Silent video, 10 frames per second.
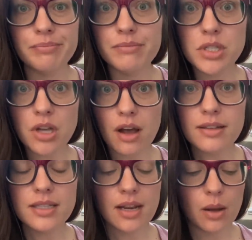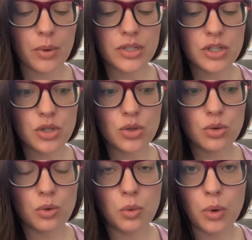socks that I want
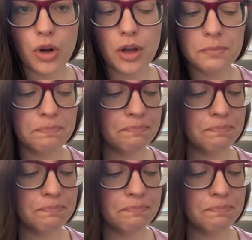to work on.